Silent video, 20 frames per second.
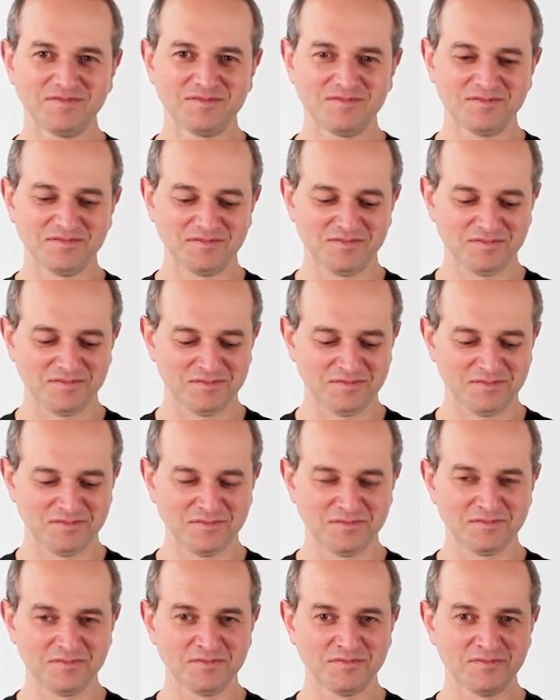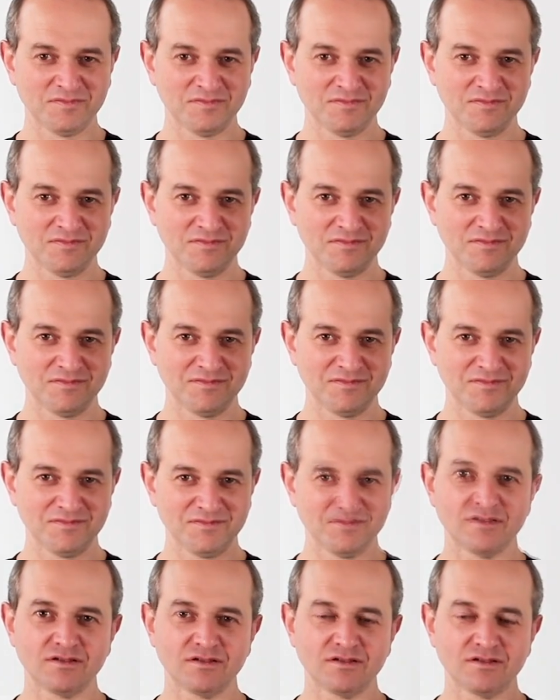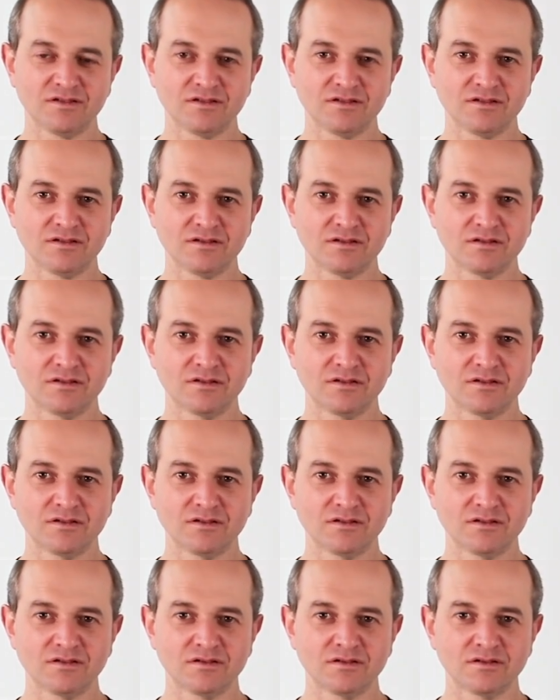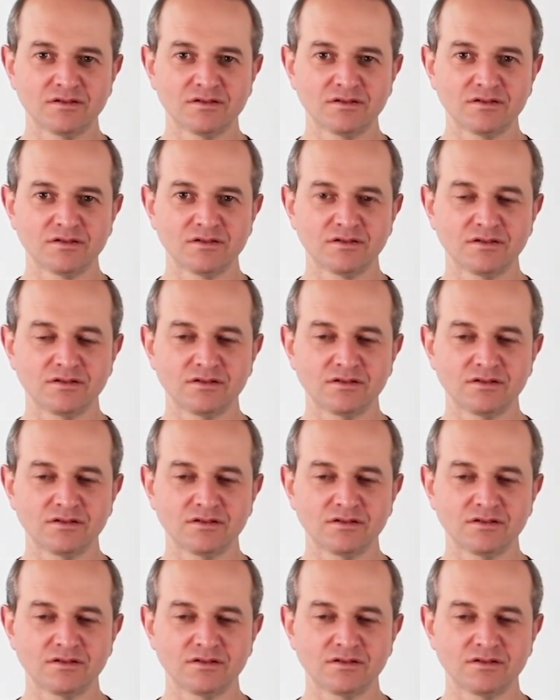(silent)